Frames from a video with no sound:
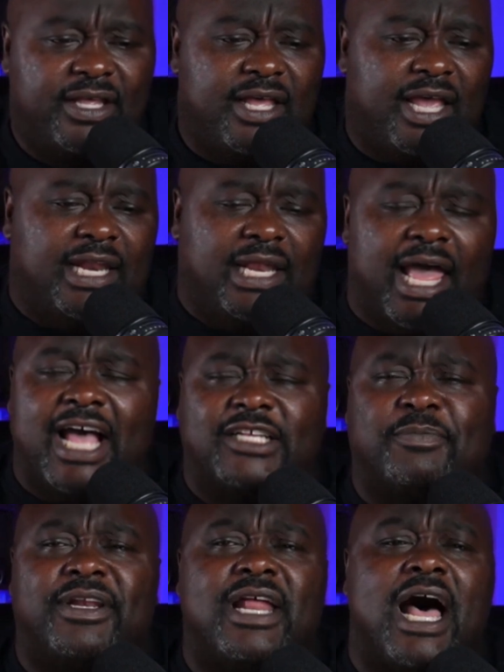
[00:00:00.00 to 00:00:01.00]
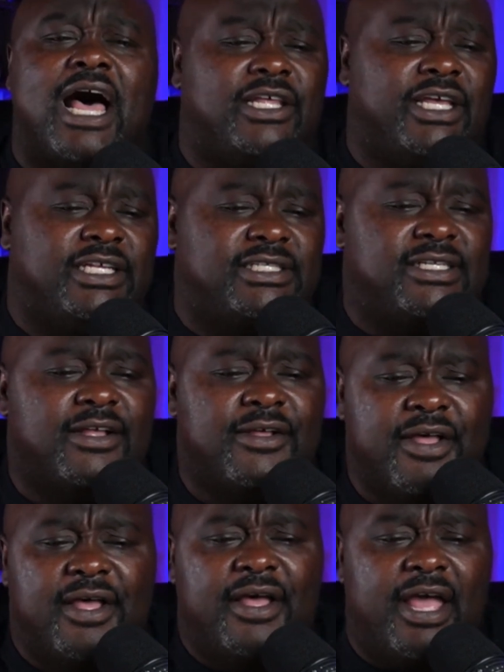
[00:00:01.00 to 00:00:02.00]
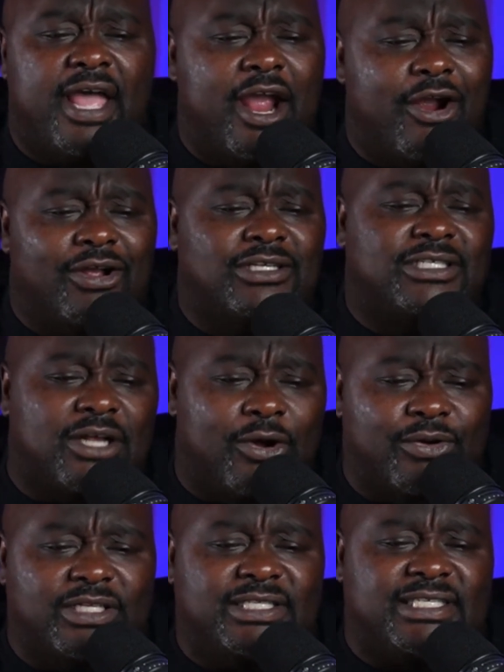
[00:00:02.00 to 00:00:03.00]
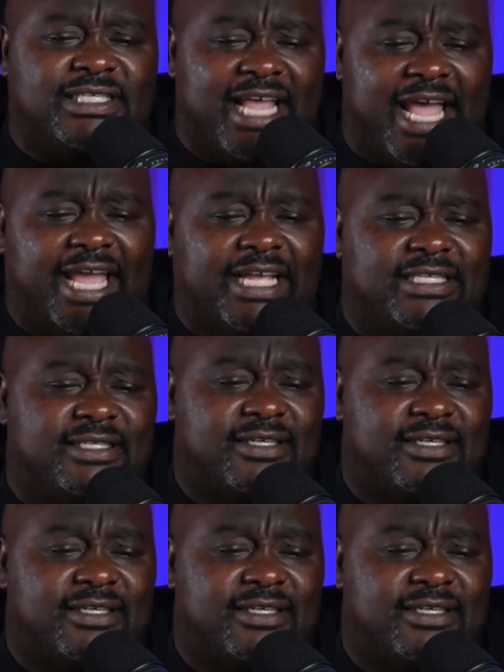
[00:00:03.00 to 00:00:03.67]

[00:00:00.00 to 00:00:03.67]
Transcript: And last but not least, Arizona State